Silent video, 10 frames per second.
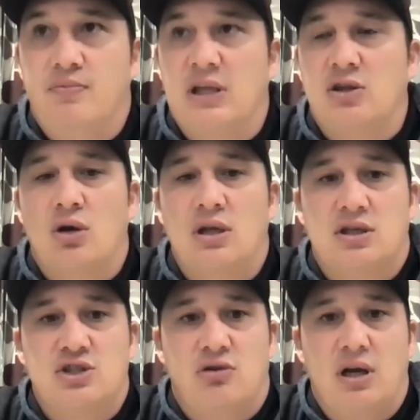don't get to
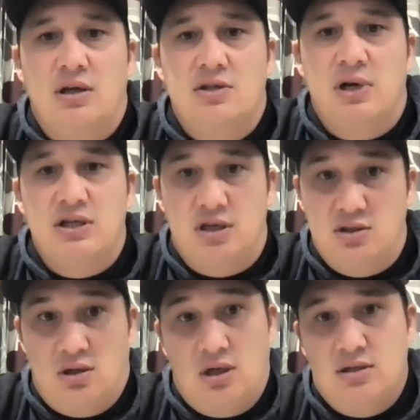train as much
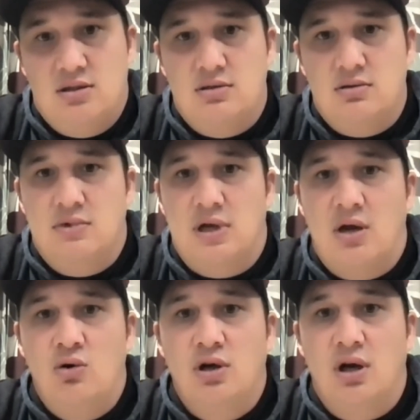as a
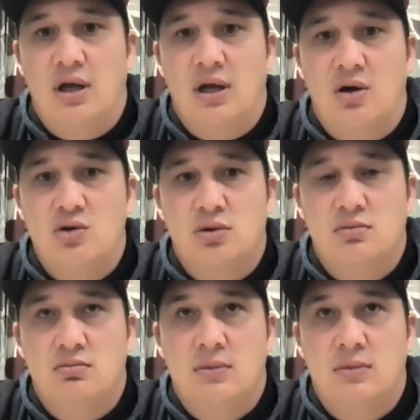kura like ours would,